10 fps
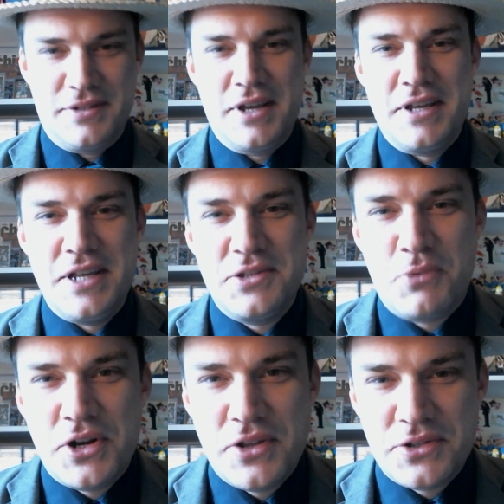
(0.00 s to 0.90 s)
He's
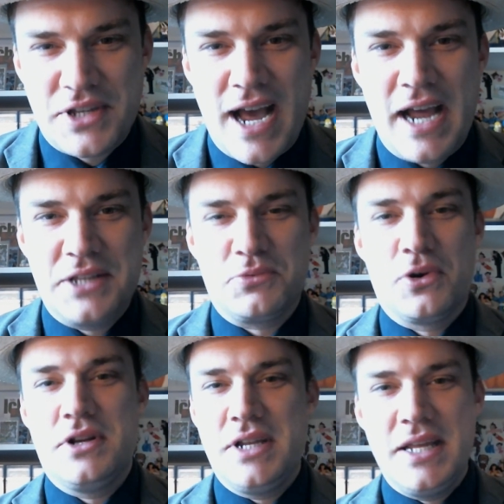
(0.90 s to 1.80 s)
one of those guys
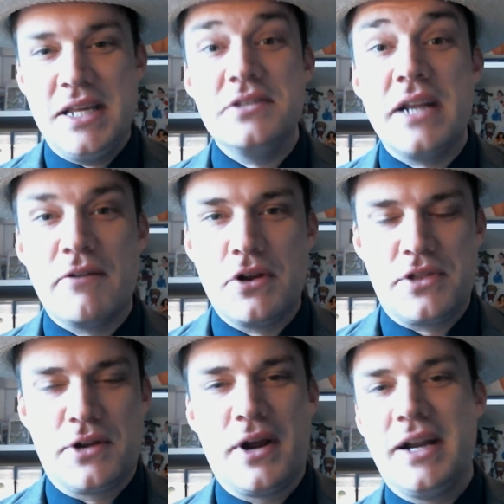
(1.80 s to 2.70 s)
where he's in
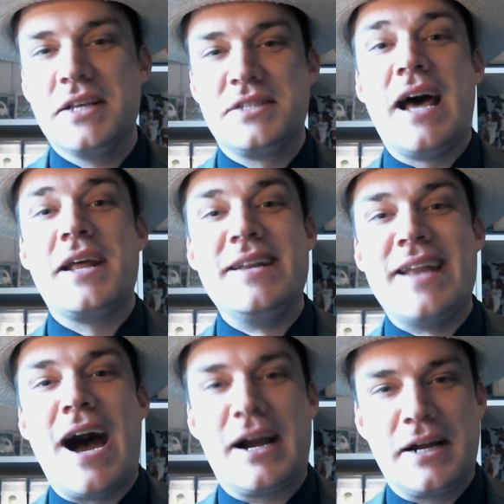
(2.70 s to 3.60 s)
everything, right? And it's not a
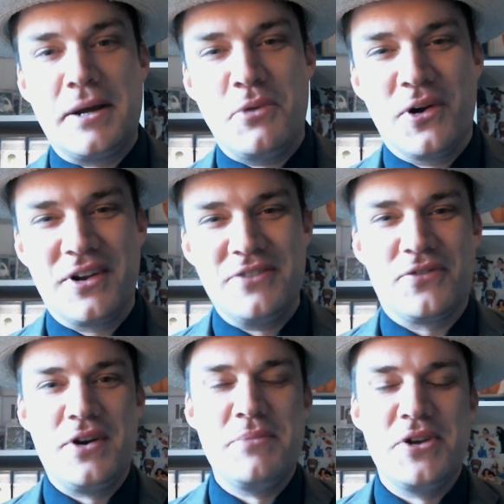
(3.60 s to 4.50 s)
knock on Morgan
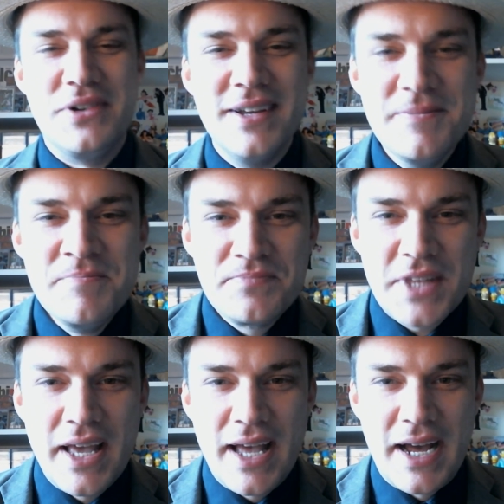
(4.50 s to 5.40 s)
Freeman.
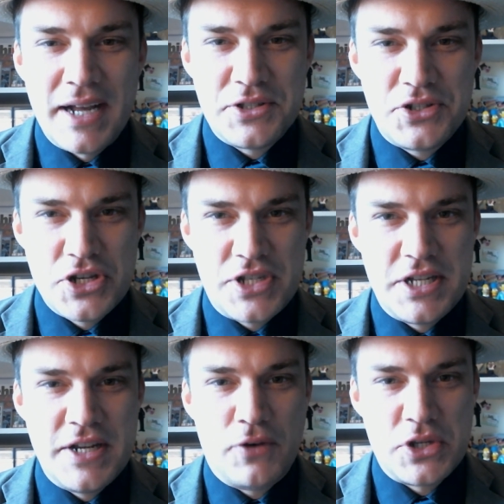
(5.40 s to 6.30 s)
It's just a
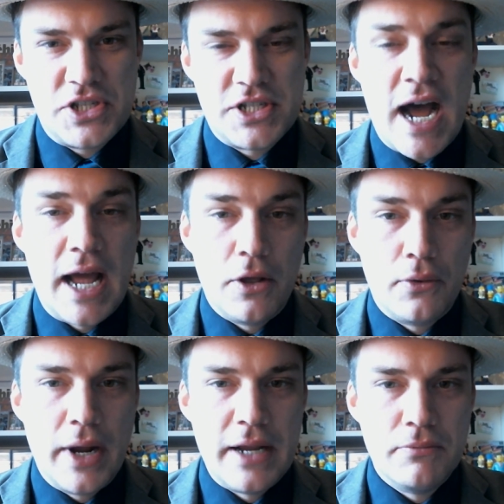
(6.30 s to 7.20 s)
different style,
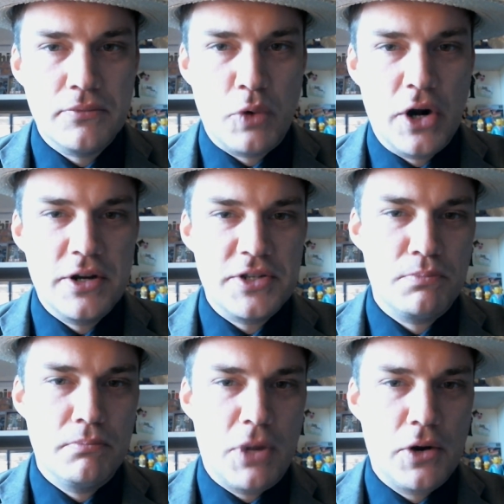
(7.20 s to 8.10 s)
right? Whereas
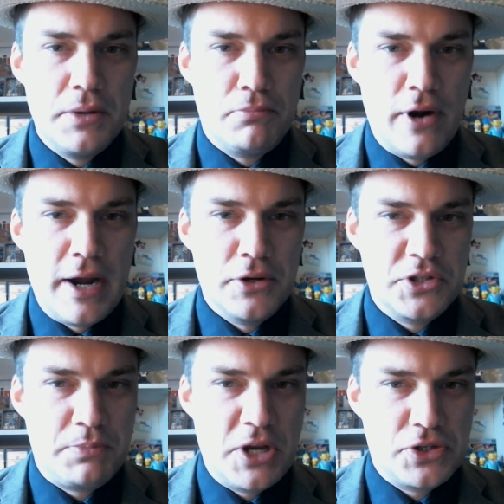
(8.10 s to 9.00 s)
Marlon Brando,
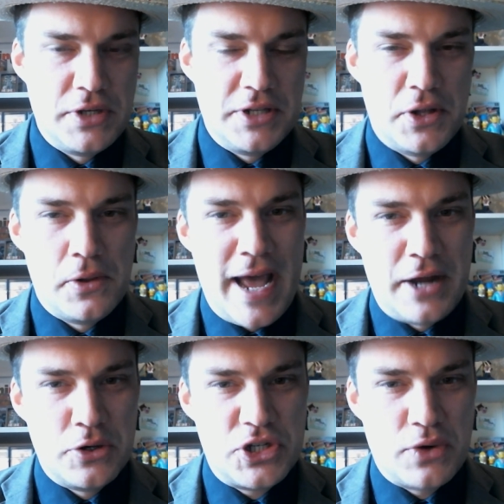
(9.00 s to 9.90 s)
especially in the
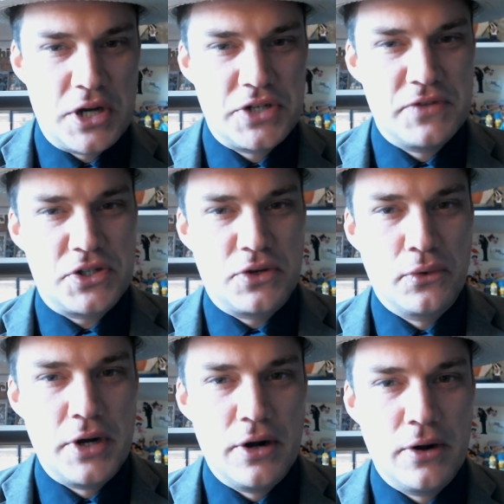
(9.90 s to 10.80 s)
latter stretch of his
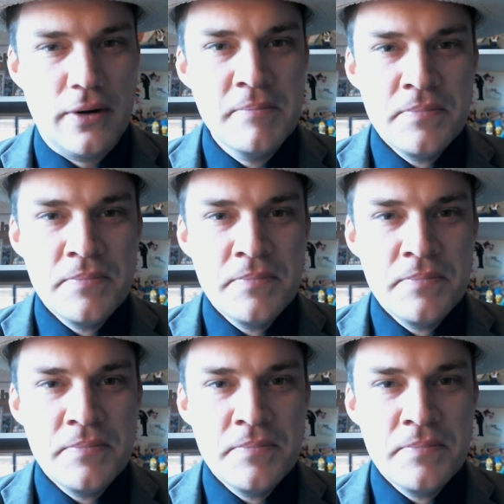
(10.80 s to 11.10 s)
career,